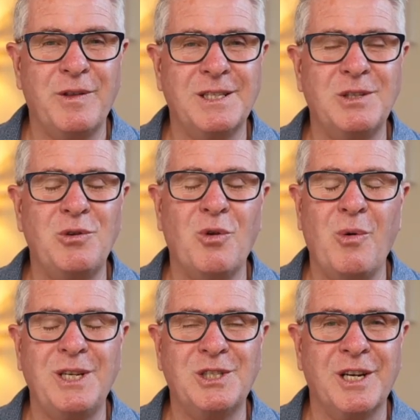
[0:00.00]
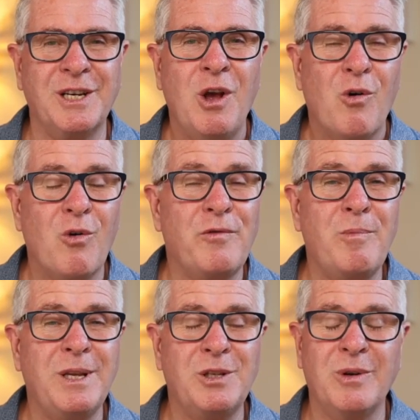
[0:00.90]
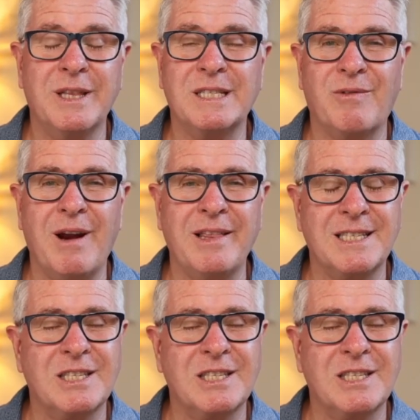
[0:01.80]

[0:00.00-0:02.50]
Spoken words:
If this is your question, or if you've been doing this for others,